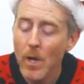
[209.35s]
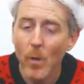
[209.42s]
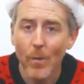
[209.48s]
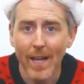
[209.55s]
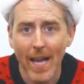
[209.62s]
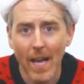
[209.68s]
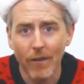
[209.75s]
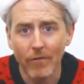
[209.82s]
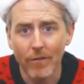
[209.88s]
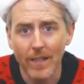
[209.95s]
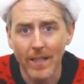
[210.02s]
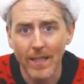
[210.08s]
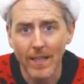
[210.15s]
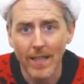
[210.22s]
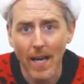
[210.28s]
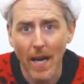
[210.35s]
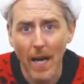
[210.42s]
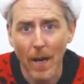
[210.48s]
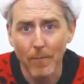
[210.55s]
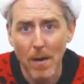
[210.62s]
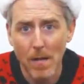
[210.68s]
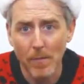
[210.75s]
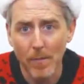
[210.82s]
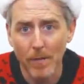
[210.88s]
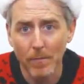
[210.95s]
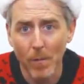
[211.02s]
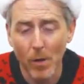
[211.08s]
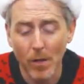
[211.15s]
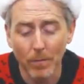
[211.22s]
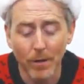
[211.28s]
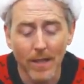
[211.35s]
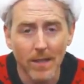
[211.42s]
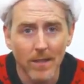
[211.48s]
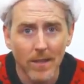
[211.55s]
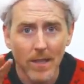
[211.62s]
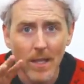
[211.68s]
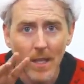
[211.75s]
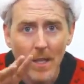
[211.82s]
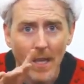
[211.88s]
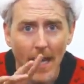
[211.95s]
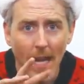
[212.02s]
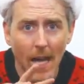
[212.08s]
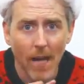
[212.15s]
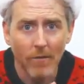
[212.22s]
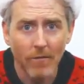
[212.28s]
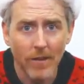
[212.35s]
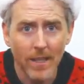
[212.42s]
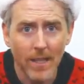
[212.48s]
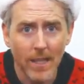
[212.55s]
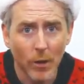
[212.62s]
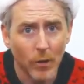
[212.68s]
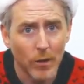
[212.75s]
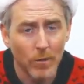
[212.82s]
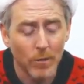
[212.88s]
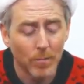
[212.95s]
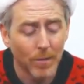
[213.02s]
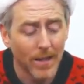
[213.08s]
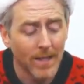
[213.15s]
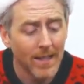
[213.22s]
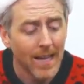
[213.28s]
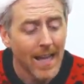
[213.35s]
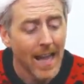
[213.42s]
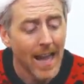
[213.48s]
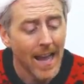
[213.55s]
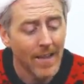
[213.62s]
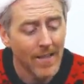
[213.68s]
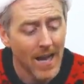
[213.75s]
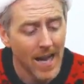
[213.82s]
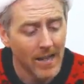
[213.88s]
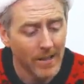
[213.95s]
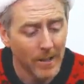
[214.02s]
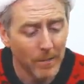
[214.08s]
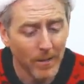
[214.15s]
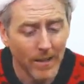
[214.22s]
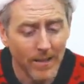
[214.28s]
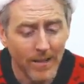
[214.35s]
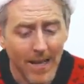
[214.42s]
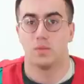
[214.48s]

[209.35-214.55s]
We have the peppermint mocha blend, have the Christmas blend, and the holiday blend.